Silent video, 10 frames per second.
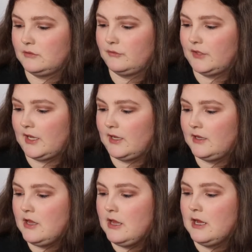to flare,
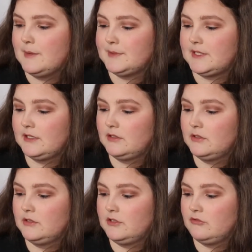a
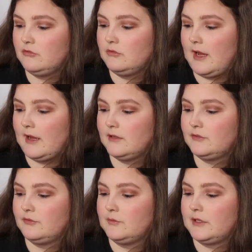particularly cruel act
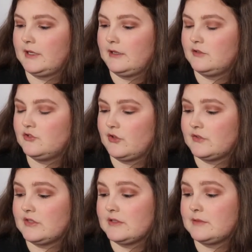from the king's
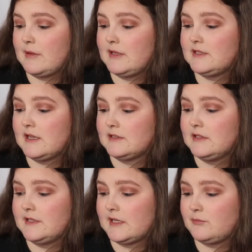justice makes Tessa
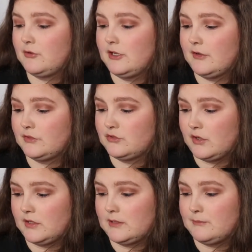desperate enough to
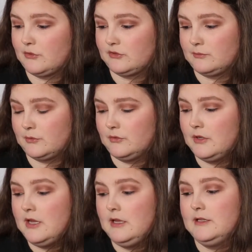try the impossible,
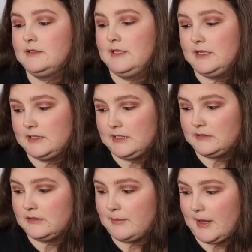sneaking
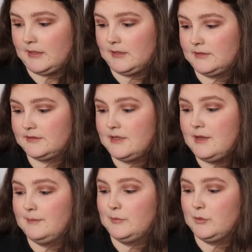into the palace.
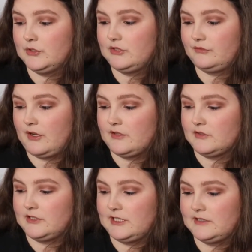But what she finds
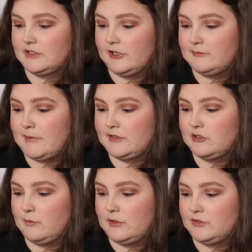on the inside makes her
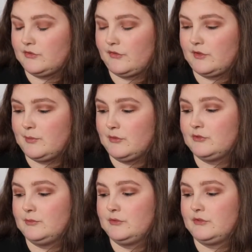wonder if it's
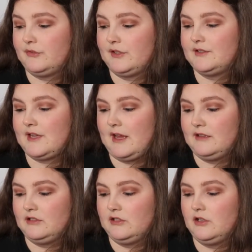possible to fix
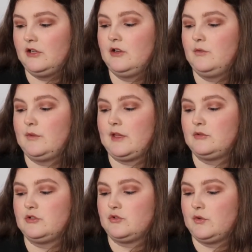Candela without
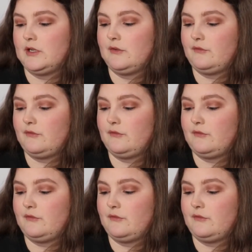destroying it